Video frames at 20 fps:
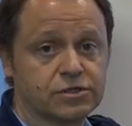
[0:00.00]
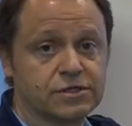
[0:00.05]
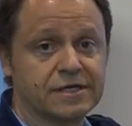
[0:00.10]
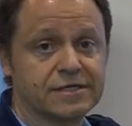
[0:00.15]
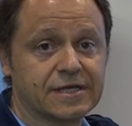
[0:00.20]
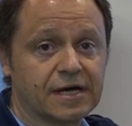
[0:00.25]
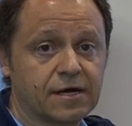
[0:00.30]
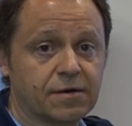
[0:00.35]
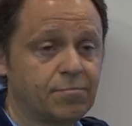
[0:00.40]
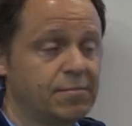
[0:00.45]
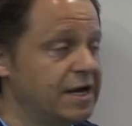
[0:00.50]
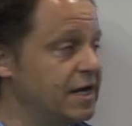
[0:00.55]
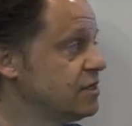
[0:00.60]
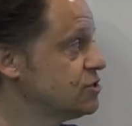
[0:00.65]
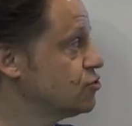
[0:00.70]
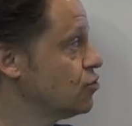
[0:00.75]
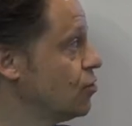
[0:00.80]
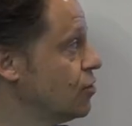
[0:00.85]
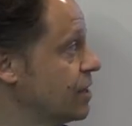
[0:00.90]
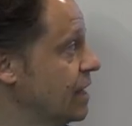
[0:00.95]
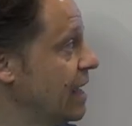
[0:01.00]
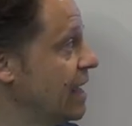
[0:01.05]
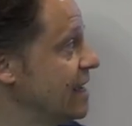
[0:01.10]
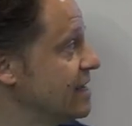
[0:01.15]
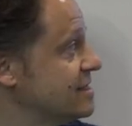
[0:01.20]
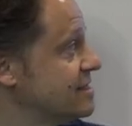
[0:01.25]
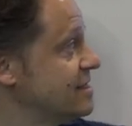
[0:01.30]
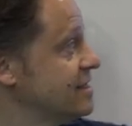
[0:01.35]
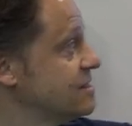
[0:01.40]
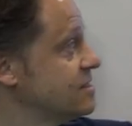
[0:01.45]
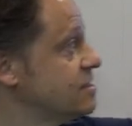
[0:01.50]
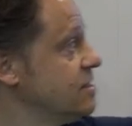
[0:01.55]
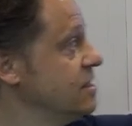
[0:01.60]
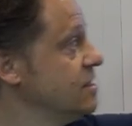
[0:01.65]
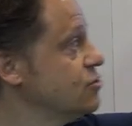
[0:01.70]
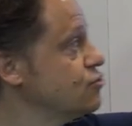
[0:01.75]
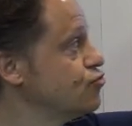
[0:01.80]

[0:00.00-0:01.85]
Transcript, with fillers: that are based on STC,